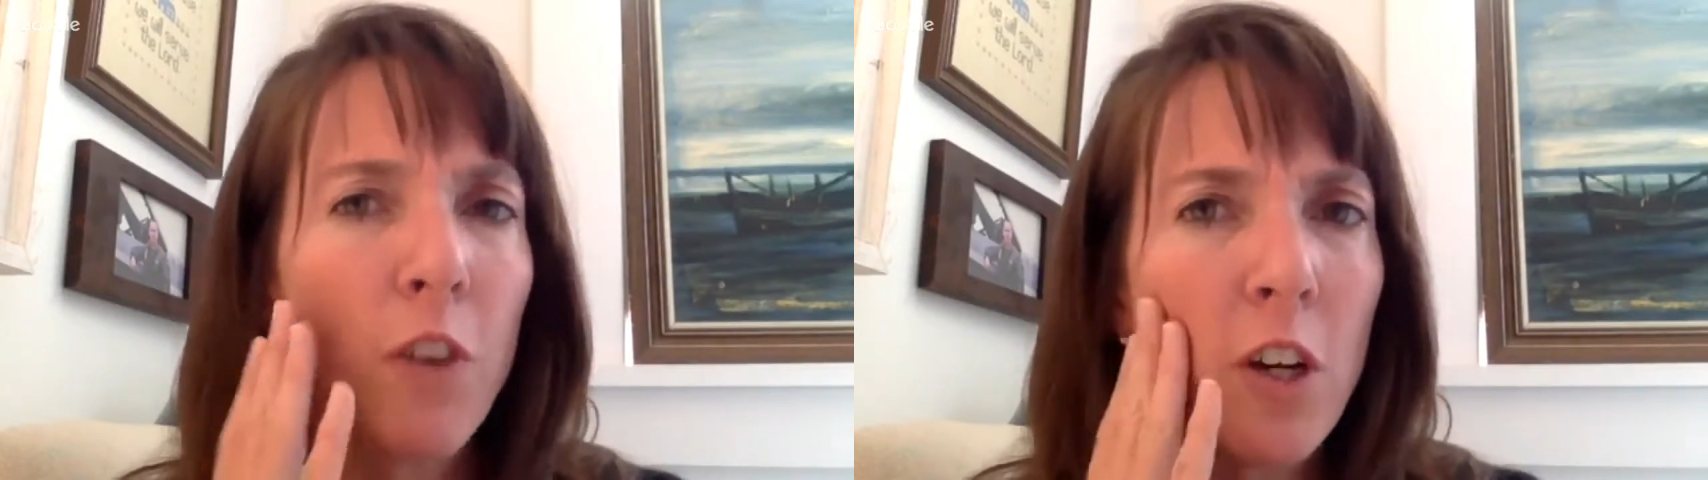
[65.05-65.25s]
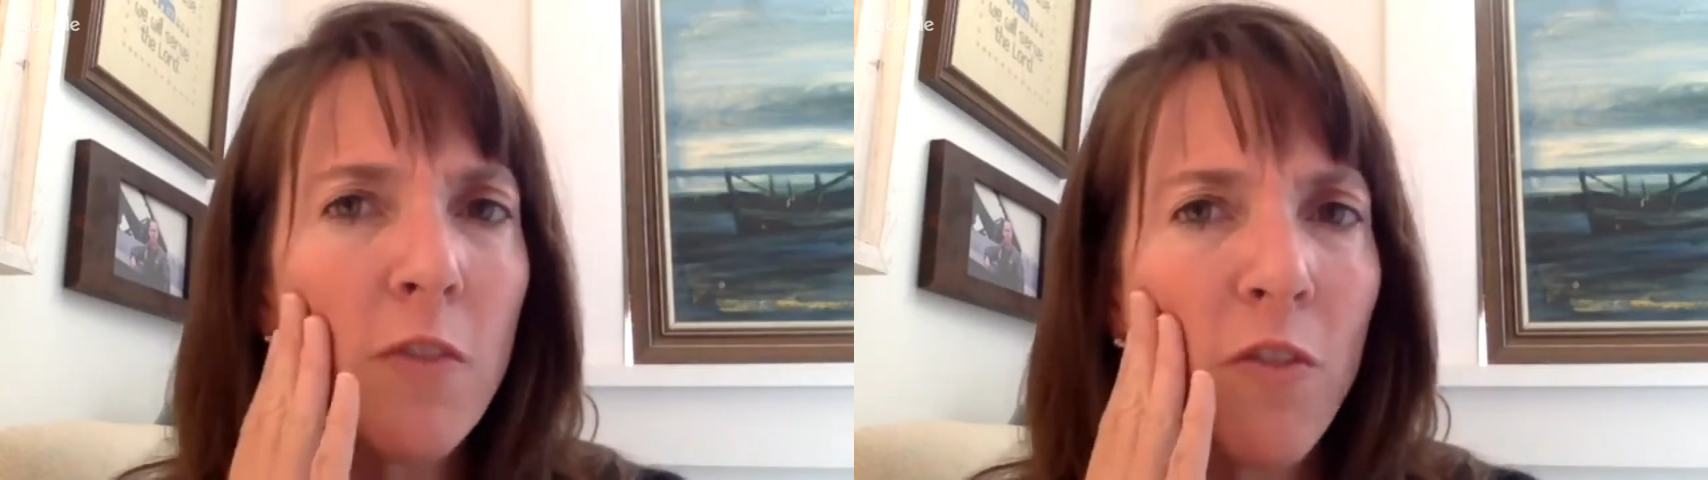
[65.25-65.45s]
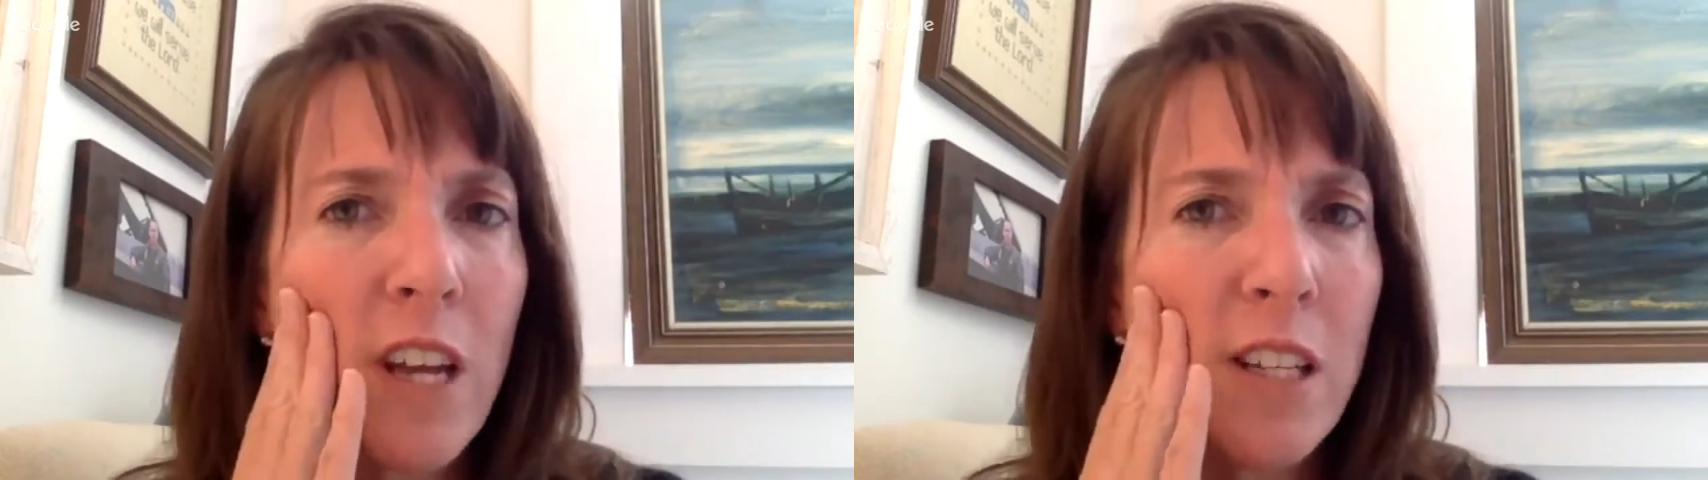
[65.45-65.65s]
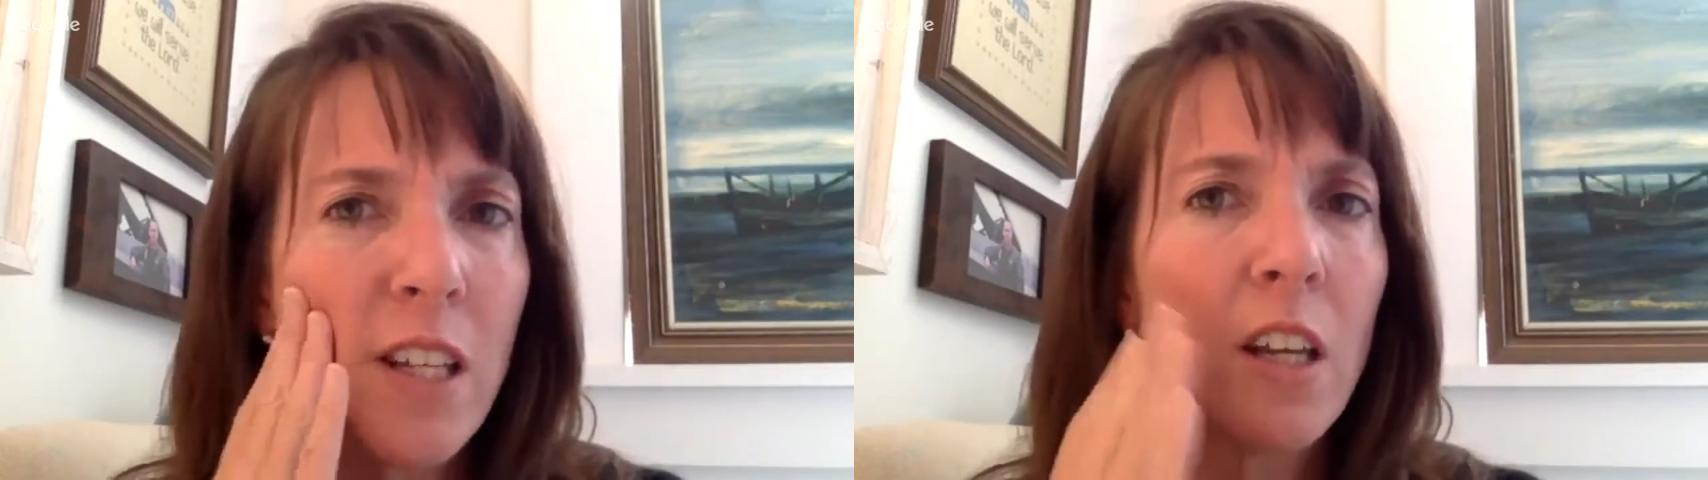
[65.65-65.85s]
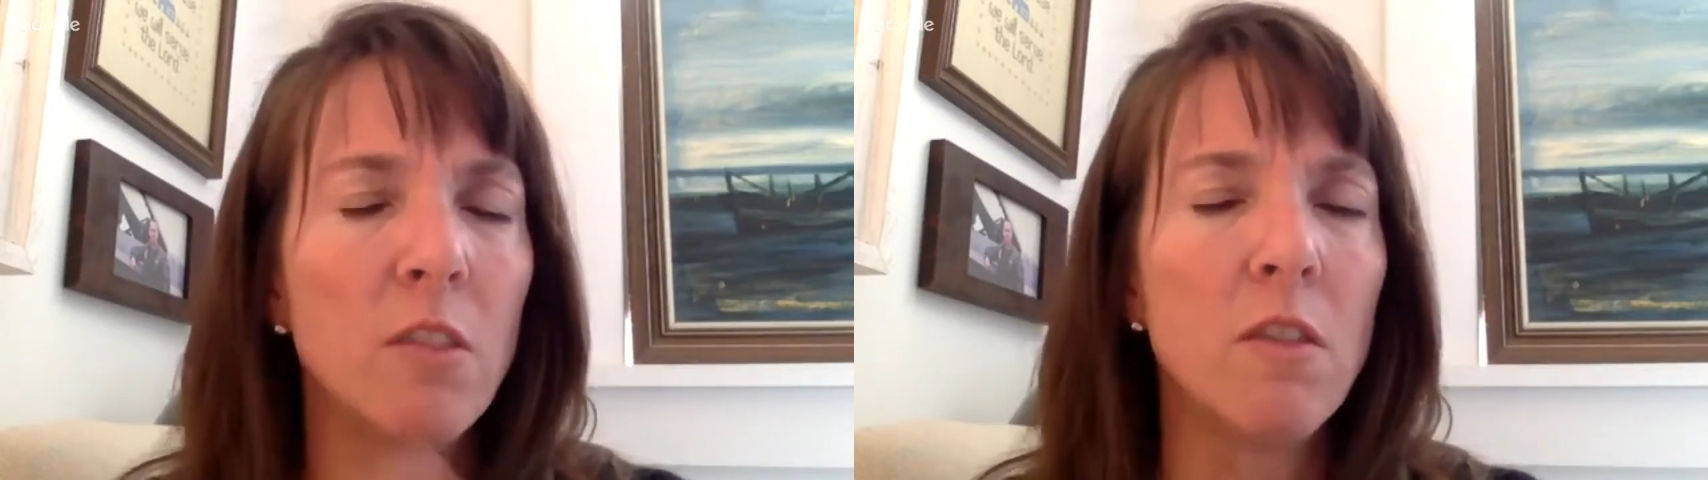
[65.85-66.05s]
face
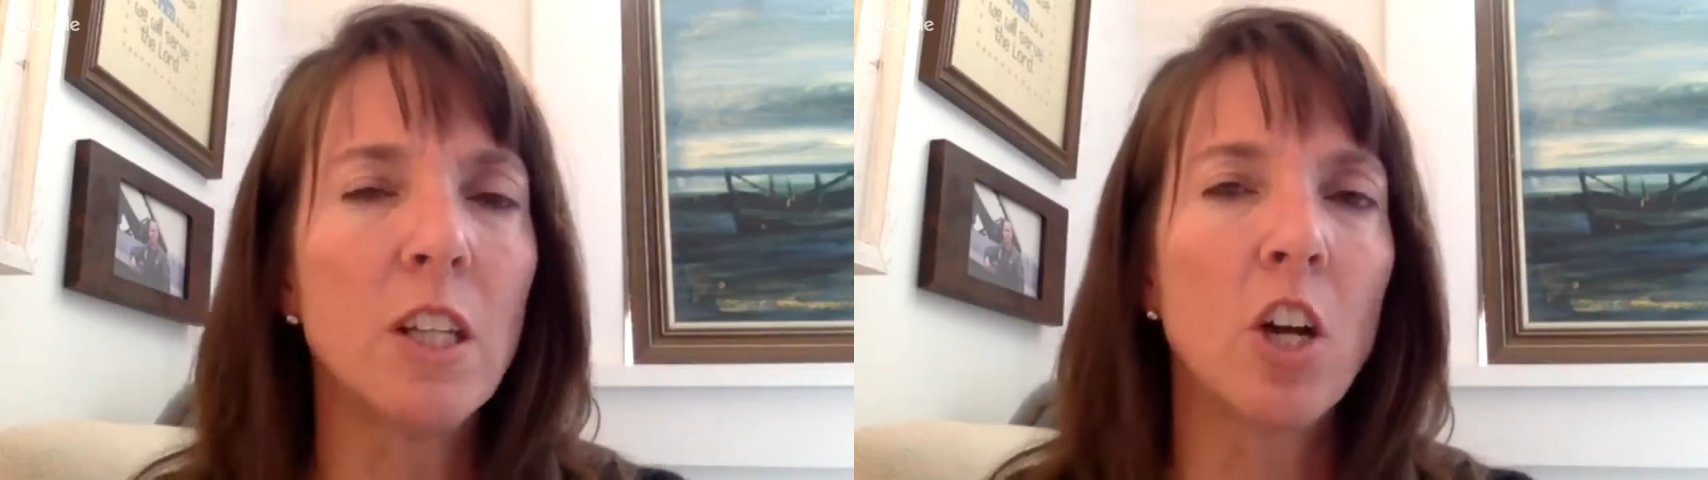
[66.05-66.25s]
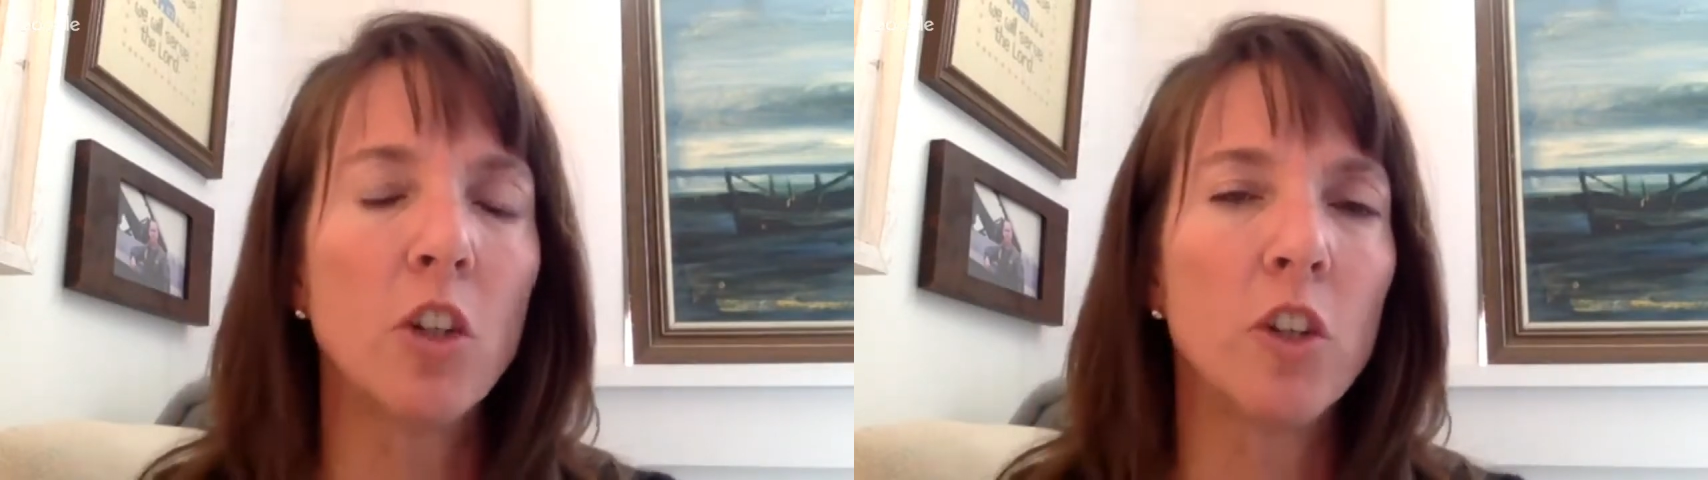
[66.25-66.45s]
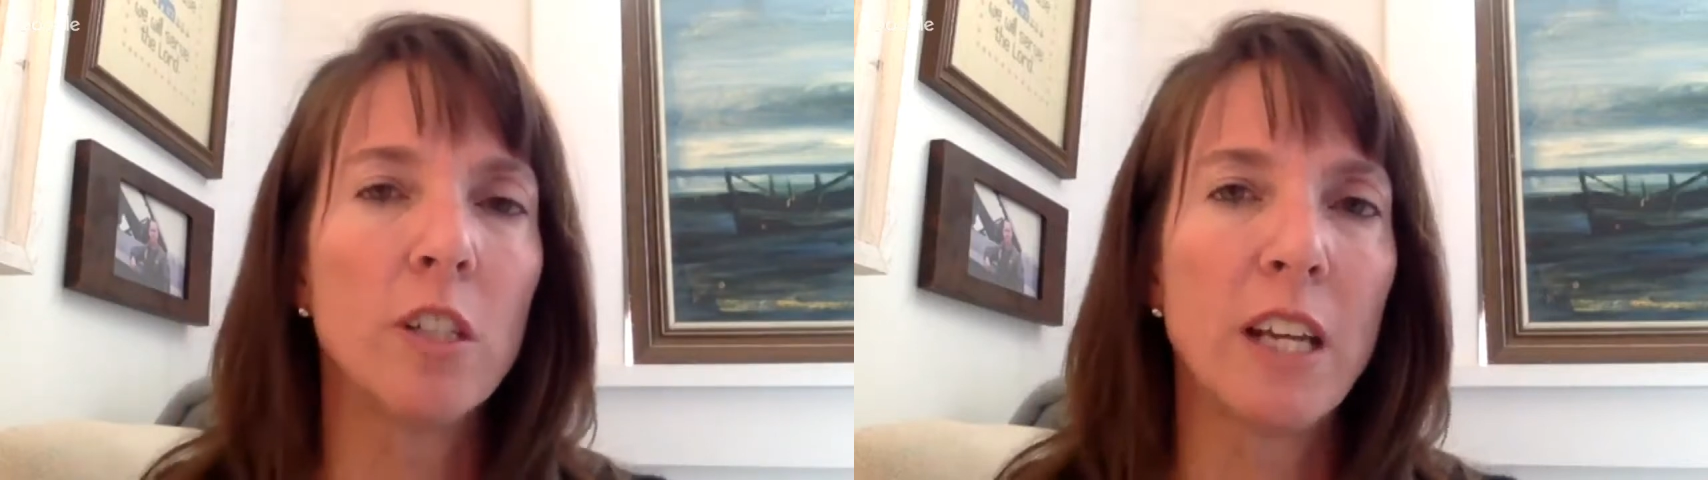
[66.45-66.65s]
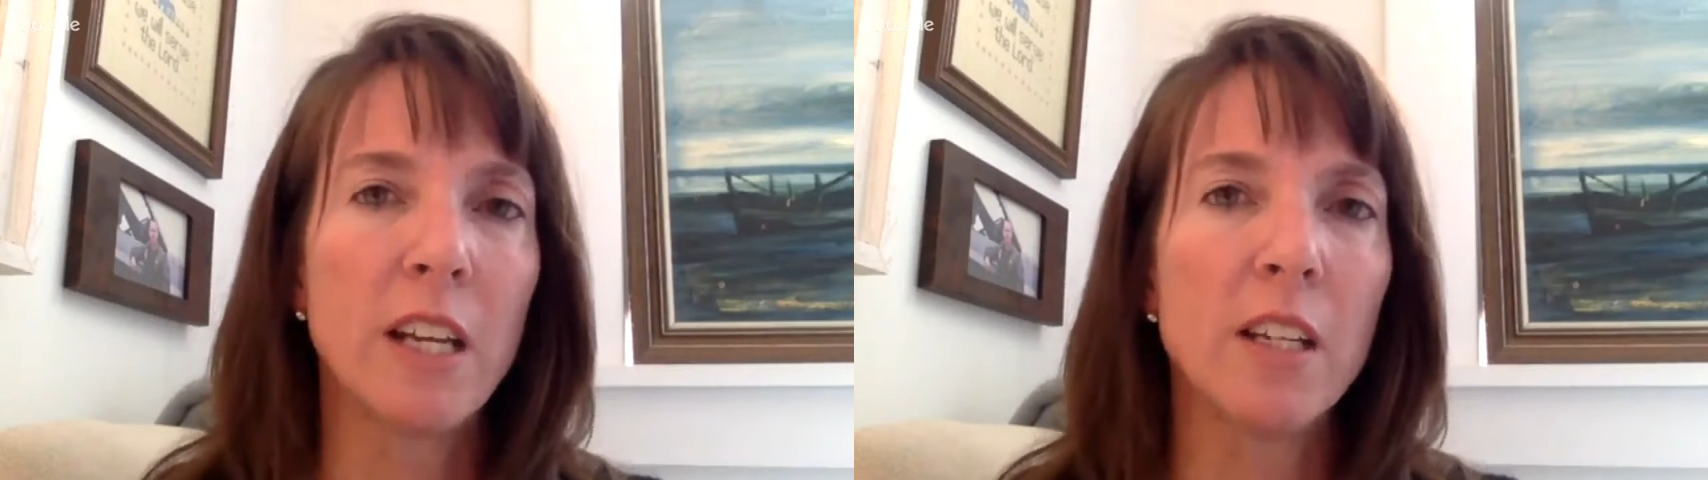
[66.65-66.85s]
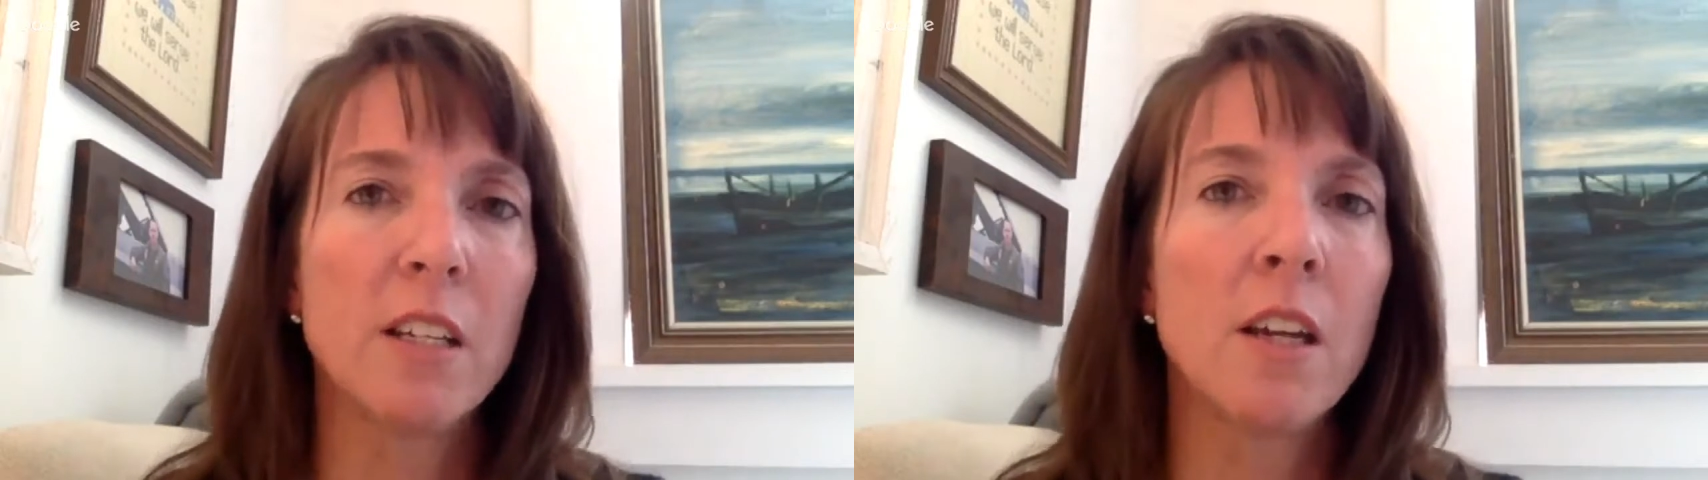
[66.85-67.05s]
thinking you need to call your
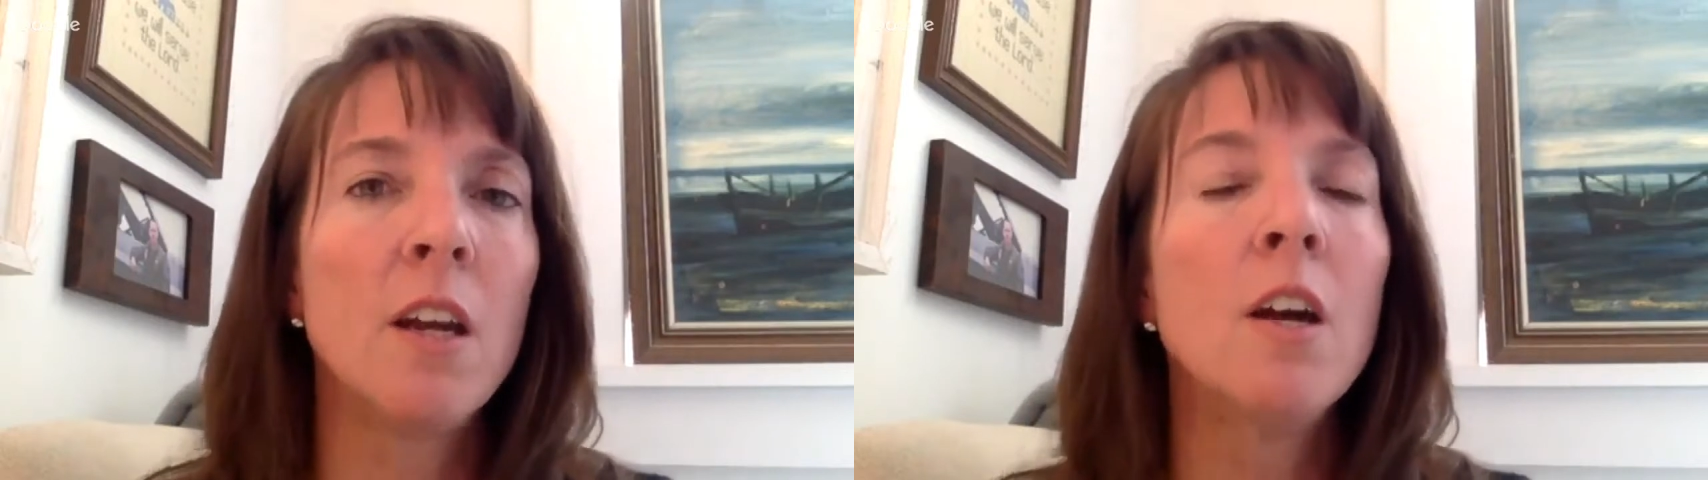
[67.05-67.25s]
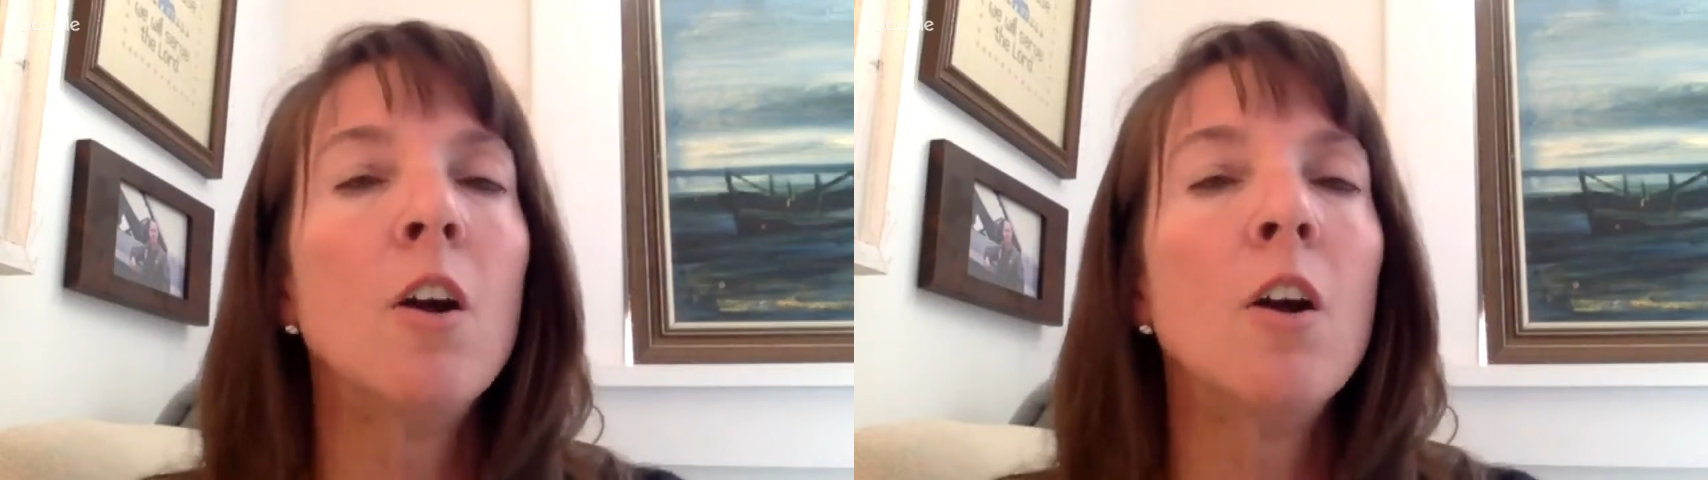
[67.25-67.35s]
dentist.